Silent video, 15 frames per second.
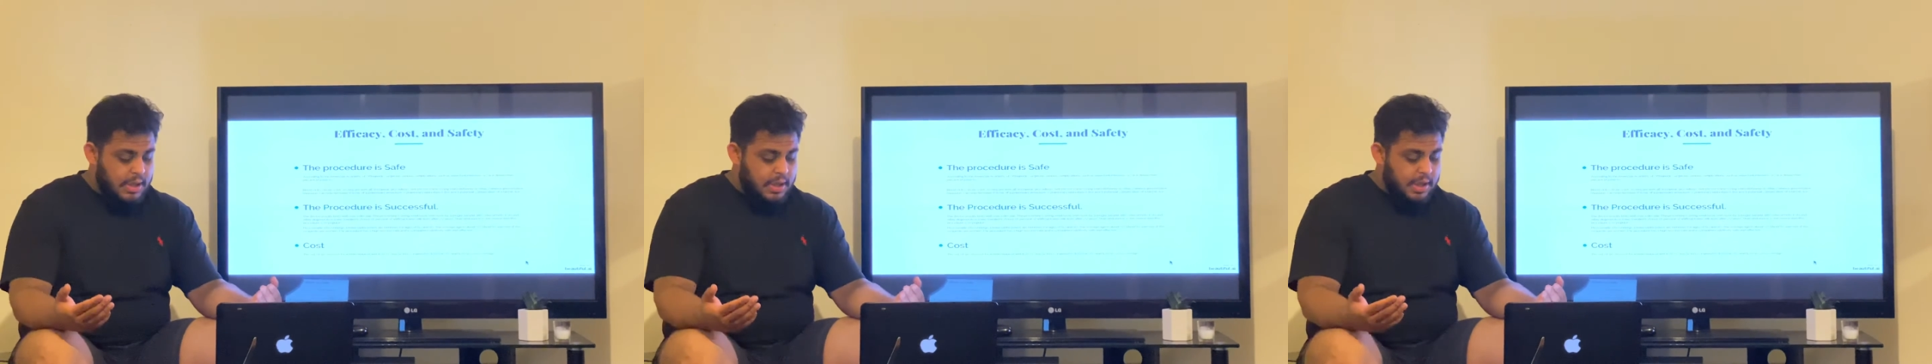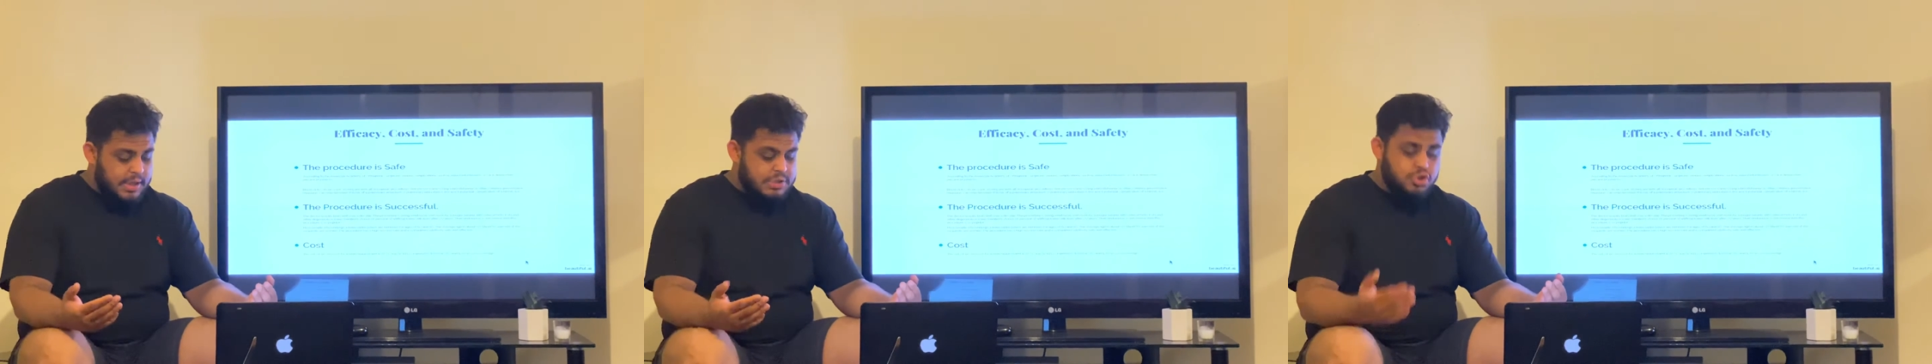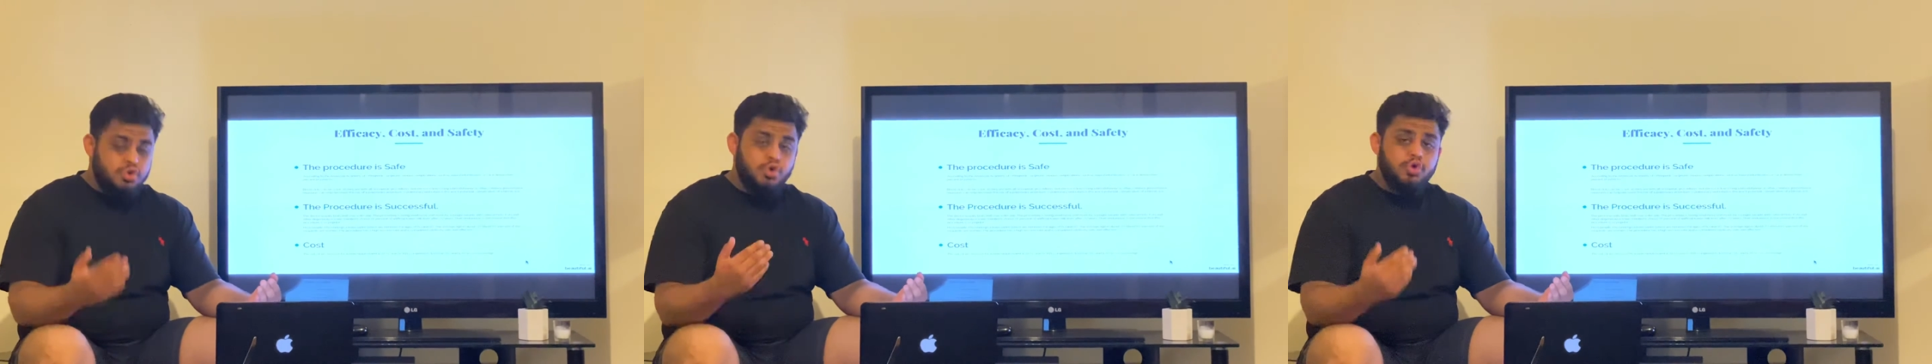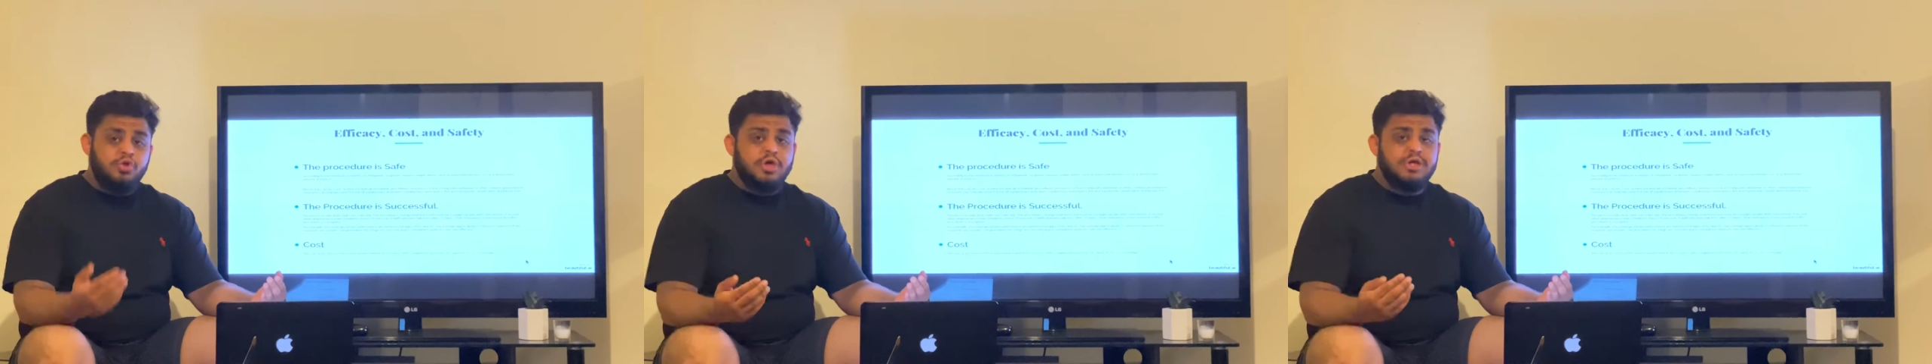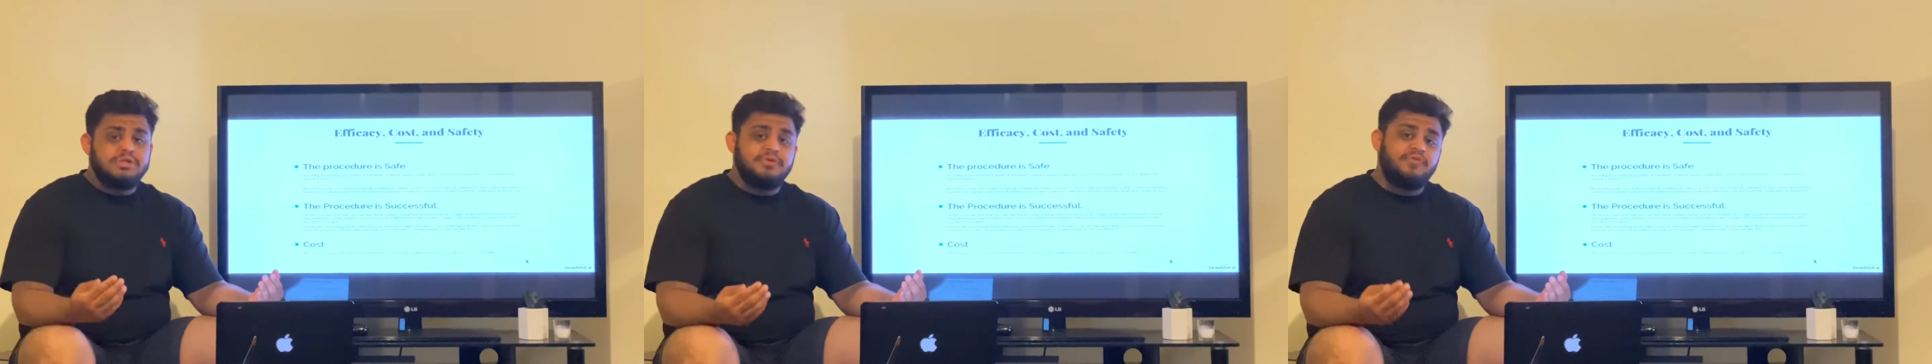is
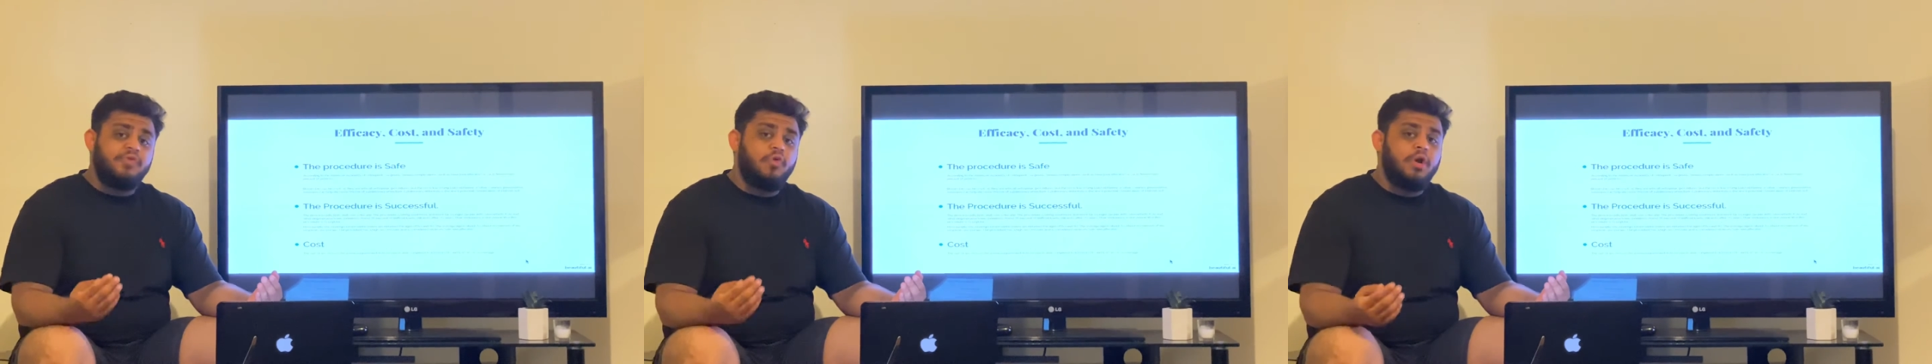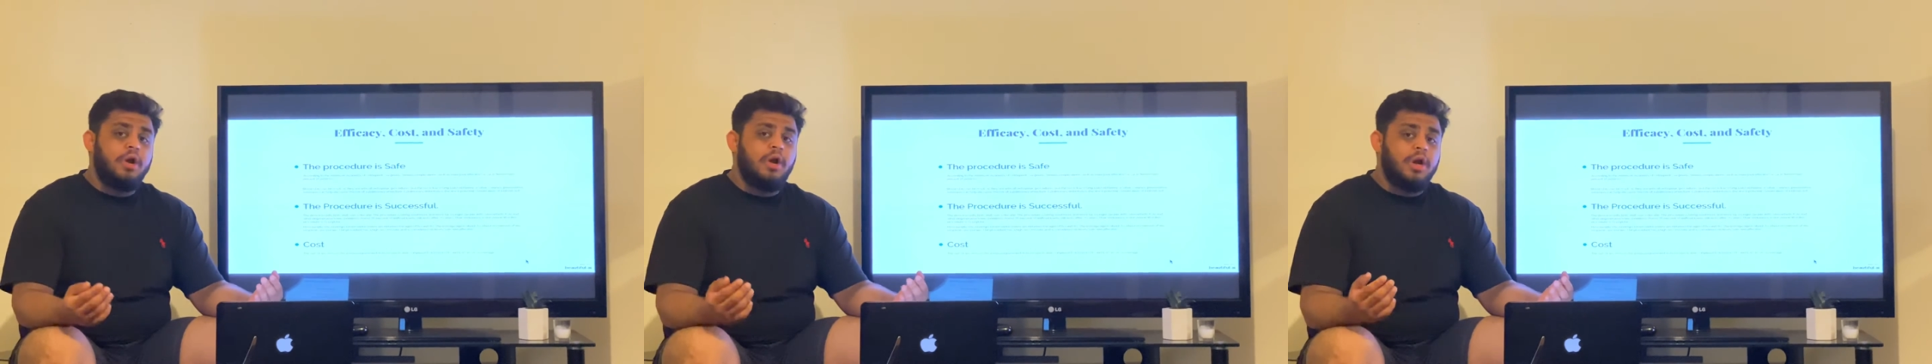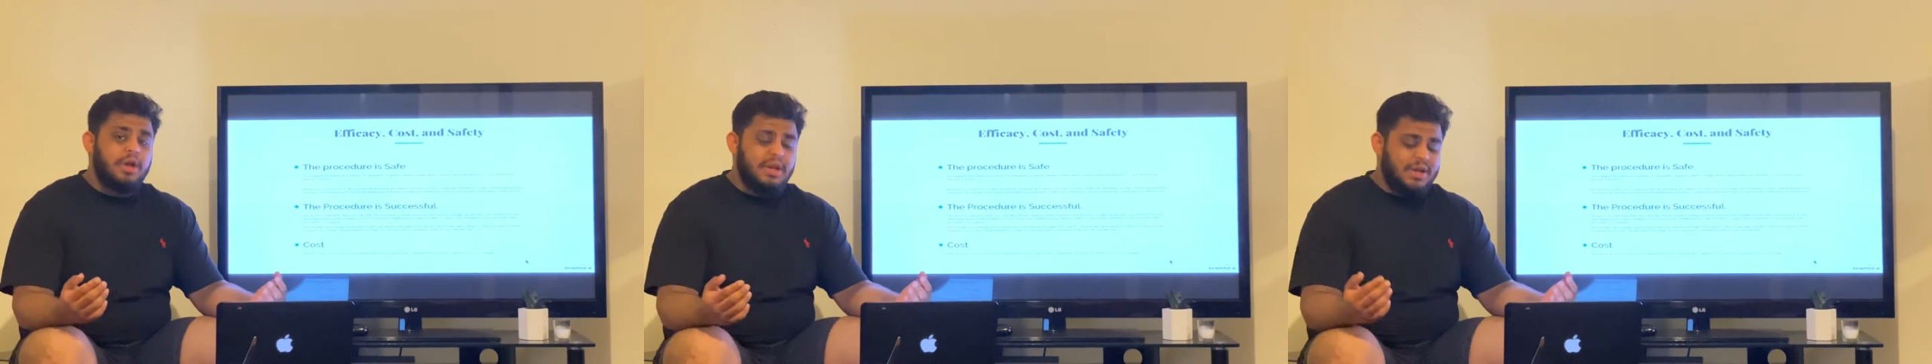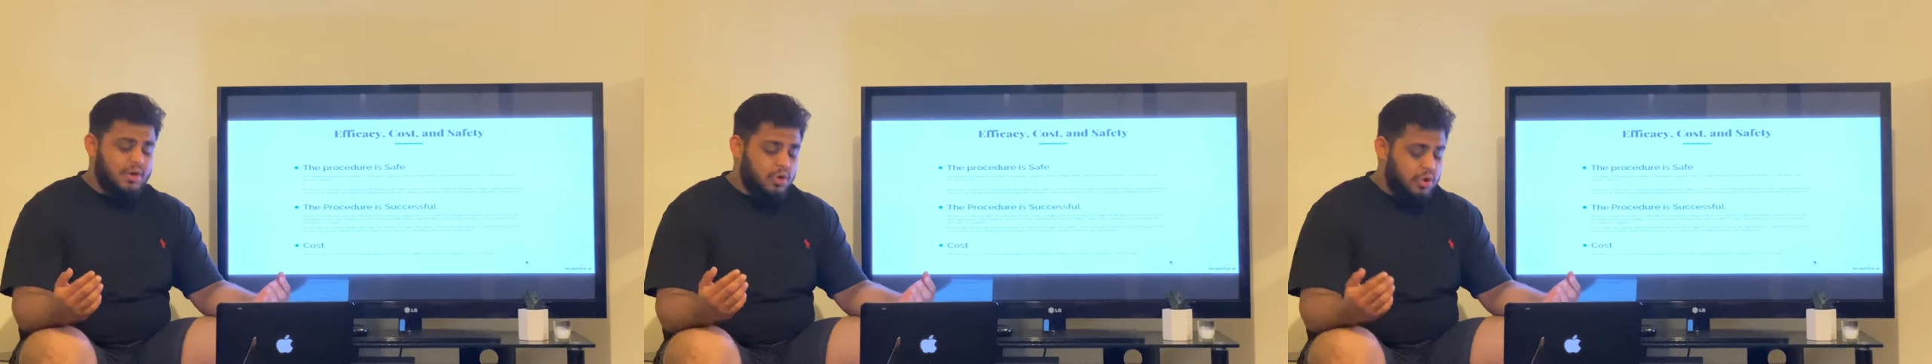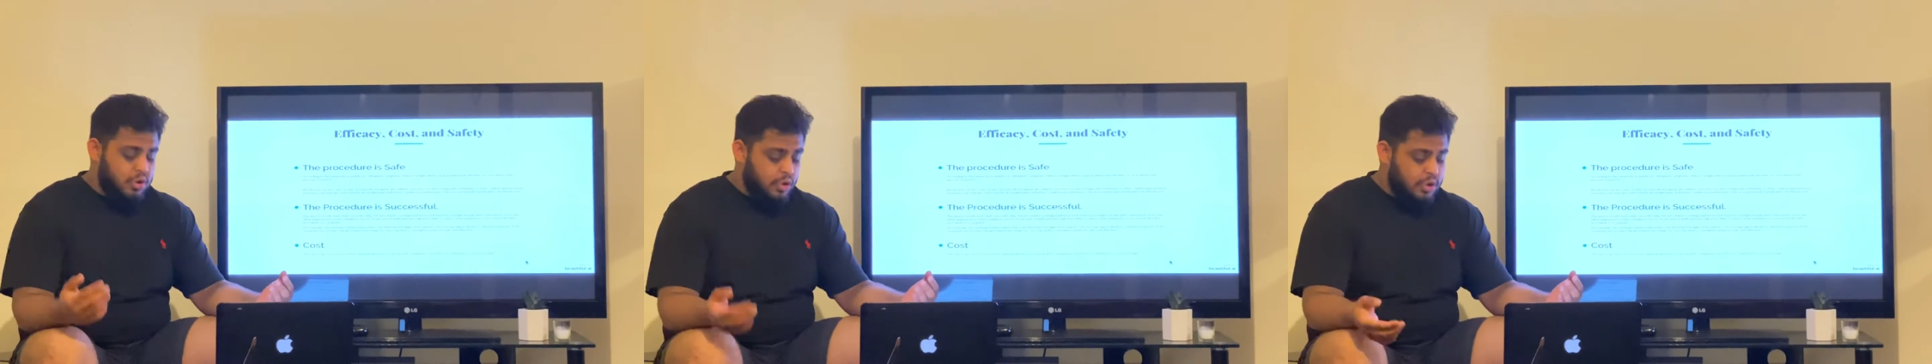
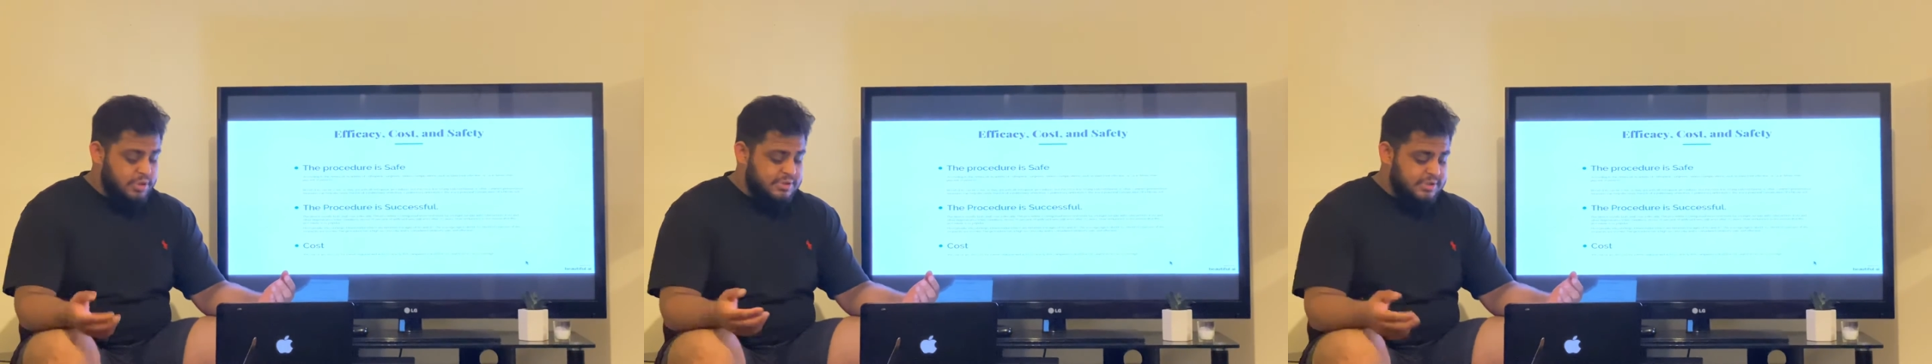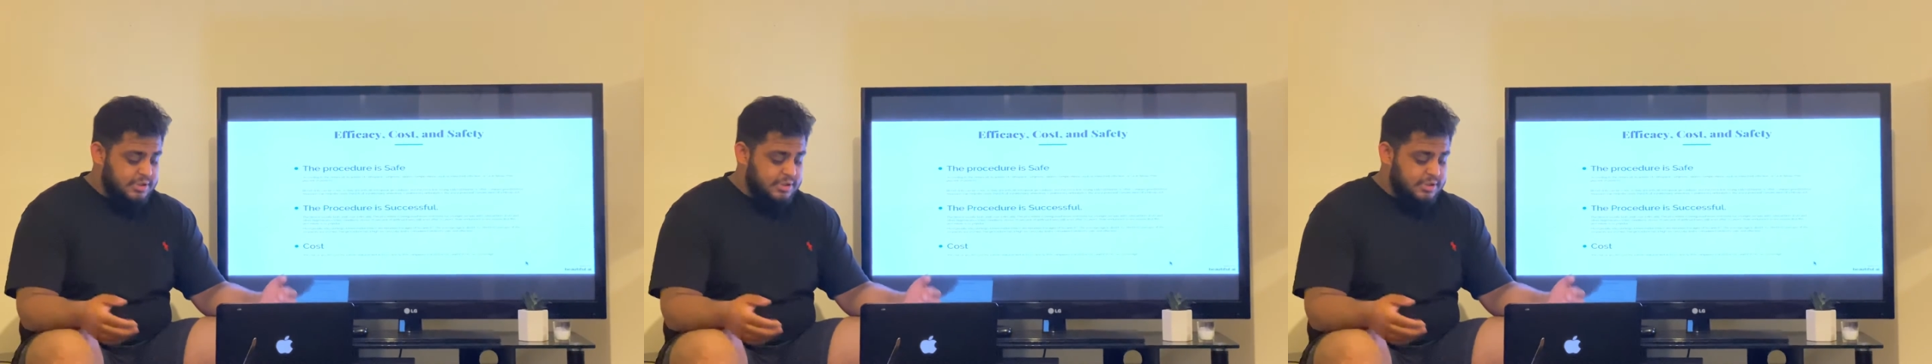$2,499